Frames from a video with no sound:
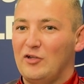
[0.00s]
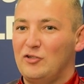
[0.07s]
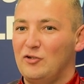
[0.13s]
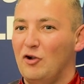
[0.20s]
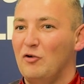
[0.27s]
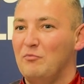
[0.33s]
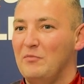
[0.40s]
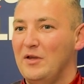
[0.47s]

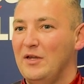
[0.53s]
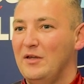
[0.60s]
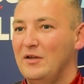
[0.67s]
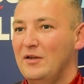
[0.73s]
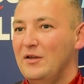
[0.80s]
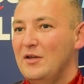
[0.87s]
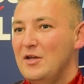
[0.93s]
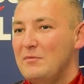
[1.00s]
showed my
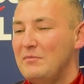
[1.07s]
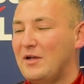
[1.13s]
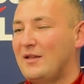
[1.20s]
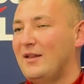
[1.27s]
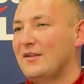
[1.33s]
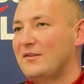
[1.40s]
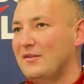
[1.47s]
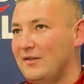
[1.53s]

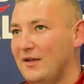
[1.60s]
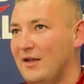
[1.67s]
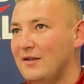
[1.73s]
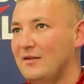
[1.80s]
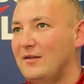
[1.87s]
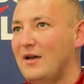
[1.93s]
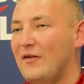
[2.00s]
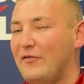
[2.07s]
class at the
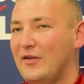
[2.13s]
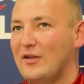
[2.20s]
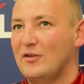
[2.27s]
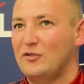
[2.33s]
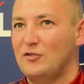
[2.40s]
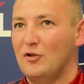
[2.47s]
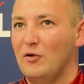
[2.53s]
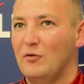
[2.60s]
end. I think I
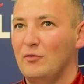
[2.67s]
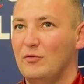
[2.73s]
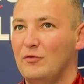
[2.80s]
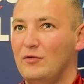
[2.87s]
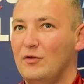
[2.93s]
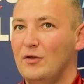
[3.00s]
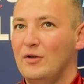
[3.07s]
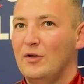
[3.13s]
showed
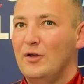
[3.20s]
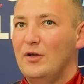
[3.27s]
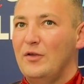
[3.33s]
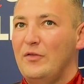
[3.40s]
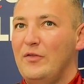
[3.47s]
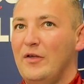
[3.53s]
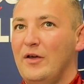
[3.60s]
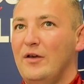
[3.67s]

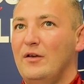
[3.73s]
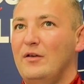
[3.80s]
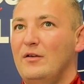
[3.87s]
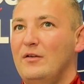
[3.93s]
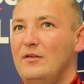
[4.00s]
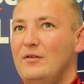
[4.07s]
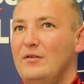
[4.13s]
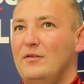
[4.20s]
that
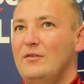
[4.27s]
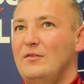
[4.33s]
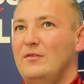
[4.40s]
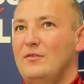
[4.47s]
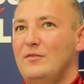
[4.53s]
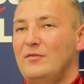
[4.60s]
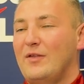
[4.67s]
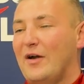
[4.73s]

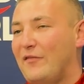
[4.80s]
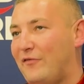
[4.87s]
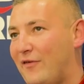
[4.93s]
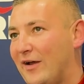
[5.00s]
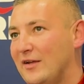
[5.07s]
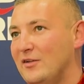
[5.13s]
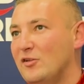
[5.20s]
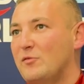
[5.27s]

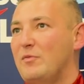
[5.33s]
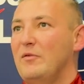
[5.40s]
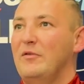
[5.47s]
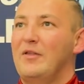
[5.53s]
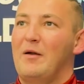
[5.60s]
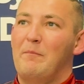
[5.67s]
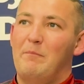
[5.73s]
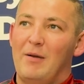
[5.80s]
fighting spirit,
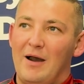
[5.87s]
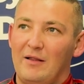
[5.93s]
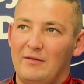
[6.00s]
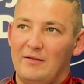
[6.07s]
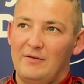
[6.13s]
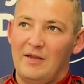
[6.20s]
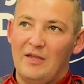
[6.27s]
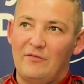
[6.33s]
that
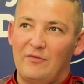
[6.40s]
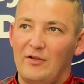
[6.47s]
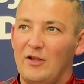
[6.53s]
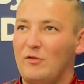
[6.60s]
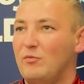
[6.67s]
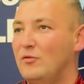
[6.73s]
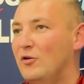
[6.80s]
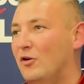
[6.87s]
battling Nathan
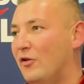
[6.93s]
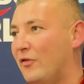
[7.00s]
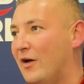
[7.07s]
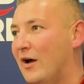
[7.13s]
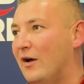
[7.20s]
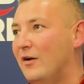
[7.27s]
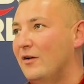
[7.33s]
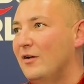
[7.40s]
Aspinall,
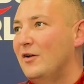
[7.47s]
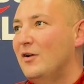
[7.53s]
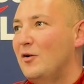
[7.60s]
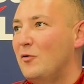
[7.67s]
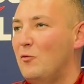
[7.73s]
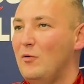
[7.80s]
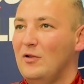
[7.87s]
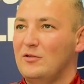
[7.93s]
that
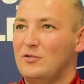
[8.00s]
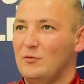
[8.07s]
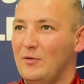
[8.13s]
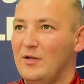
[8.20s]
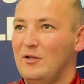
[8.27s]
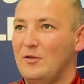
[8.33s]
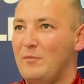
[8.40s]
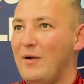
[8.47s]
will to
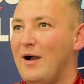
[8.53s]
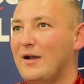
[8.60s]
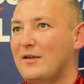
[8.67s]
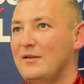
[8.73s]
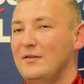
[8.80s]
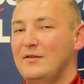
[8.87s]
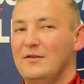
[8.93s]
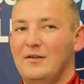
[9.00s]
win is back,
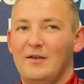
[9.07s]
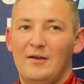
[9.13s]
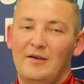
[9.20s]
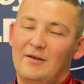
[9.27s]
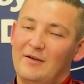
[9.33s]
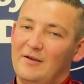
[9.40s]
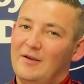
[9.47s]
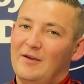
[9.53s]
and
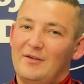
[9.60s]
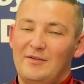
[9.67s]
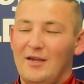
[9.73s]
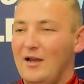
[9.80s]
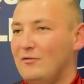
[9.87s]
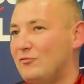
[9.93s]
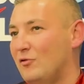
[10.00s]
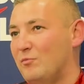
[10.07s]

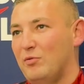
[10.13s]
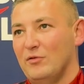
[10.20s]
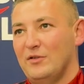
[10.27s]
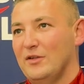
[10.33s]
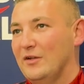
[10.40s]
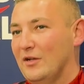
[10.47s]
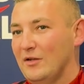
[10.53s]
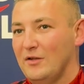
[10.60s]
yeah, I'm just
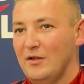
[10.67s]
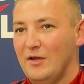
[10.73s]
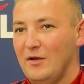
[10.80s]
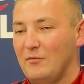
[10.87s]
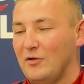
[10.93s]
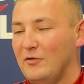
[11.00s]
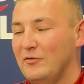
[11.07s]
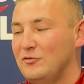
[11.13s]
buzzing, and
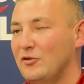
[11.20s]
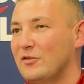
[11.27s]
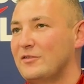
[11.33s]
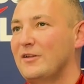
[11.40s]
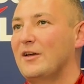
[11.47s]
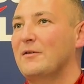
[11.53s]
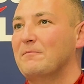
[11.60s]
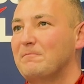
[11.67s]
I'm going to enjoy it tonight.